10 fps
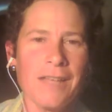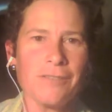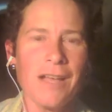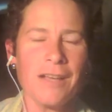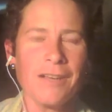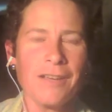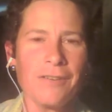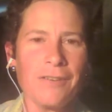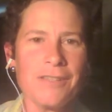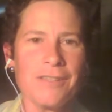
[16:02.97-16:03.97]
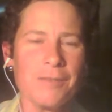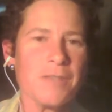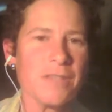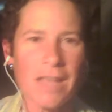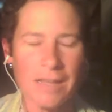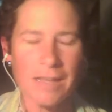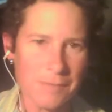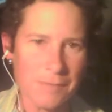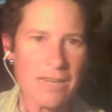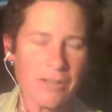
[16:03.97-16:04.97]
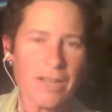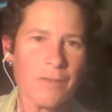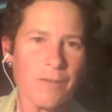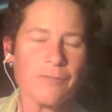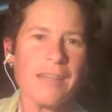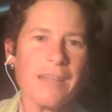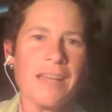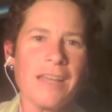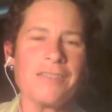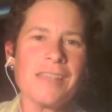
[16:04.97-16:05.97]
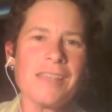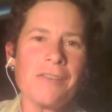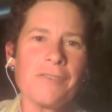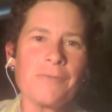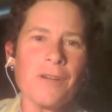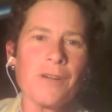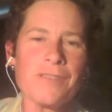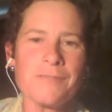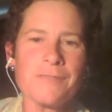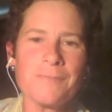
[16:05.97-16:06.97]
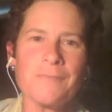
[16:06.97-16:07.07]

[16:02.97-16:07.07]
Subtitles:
too long ago, and so I'm just I'm tinkering with it right now to see how it works.